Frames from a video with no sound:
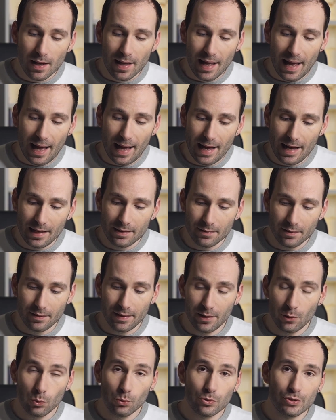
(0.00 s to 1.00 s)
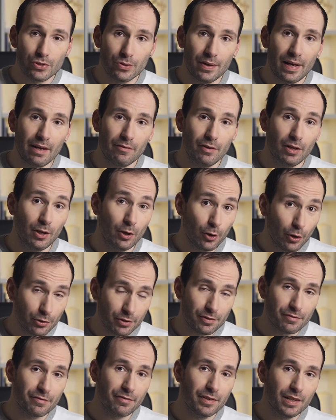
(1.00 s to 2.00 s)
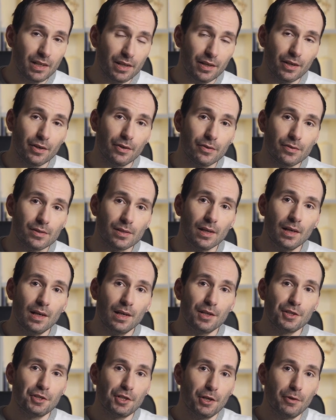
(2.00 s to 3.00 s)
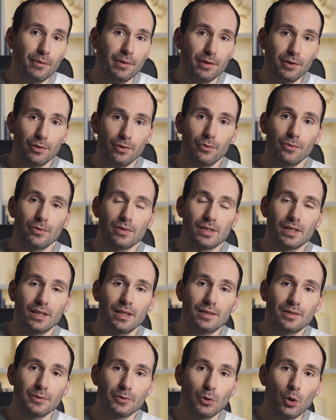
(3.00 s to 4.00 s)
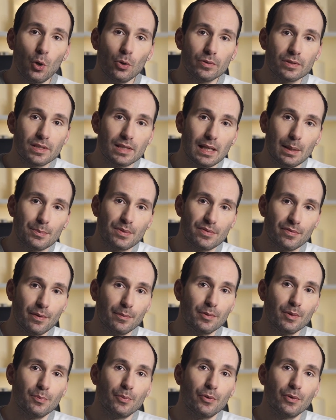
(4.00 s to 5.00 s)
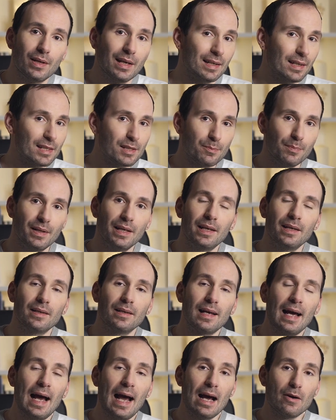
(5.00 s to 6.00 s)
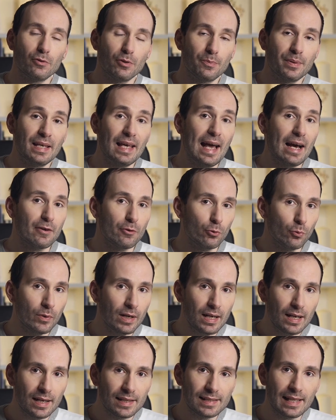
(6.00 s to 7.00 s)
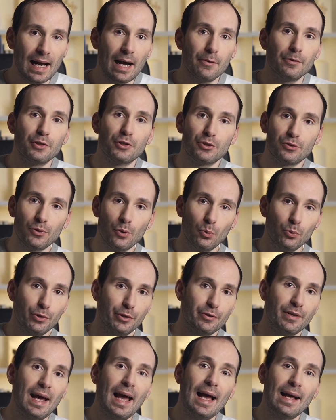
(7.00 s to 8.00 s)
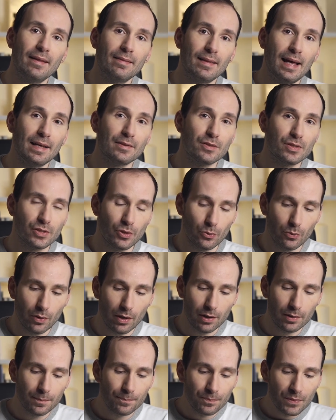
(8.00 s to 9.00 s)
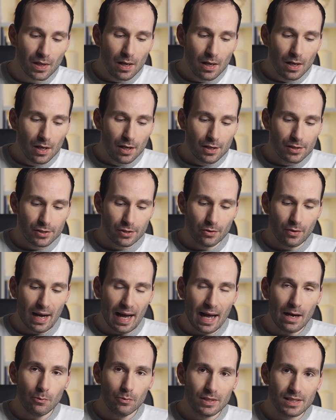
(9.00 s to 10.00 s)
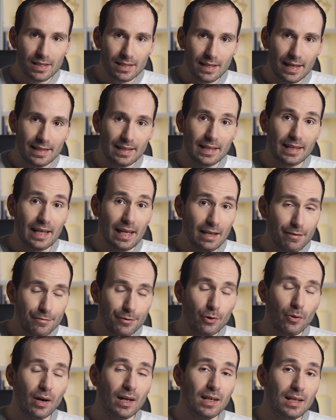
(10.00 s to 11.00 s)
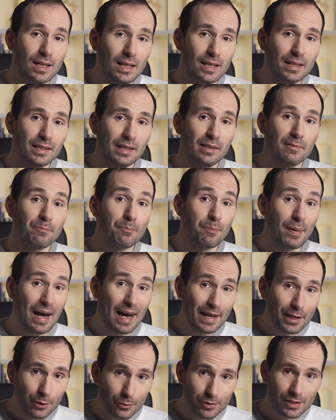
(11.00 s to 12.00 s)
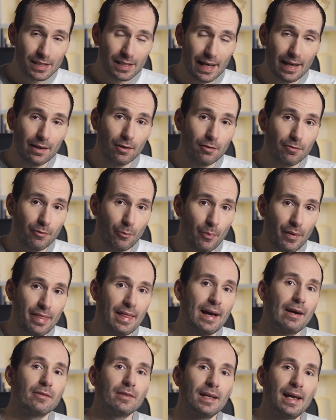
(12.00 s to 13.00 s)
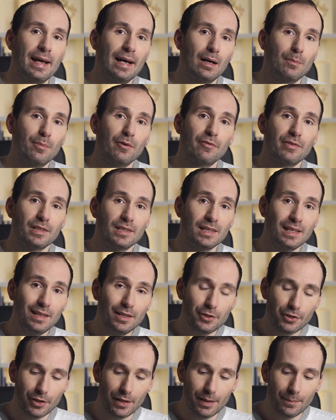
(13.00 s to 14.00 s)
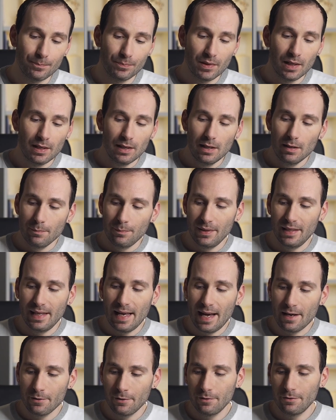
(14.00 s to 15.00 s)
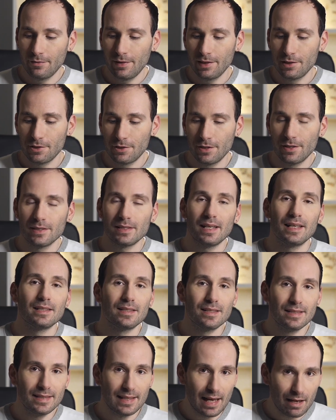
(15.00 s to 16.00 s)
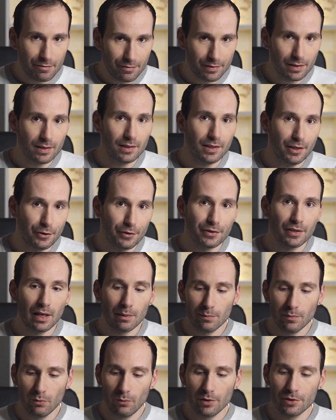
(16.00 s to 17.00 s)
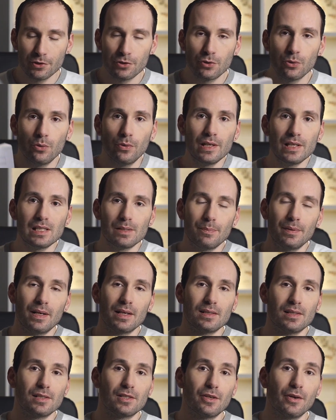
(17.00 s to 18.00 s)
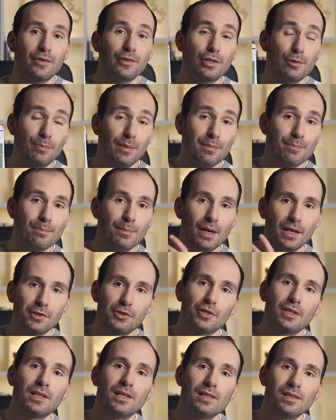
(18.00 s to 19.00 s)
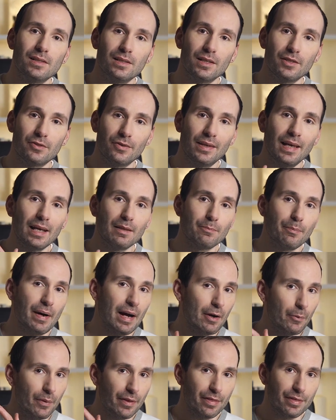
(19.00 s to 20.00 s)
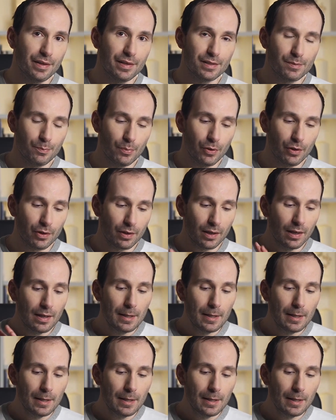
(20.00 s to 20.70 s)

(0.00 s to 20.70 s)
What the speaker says: And they also have a lot of videos showing you certain concepts from the book and explaining how the piano works, how you should hold your hand, and so on. So I would say that if you are learning by yourself without the help of a teacher, Piano Adventures is definitely your number one choice because it's going to be much easier to get by with this book.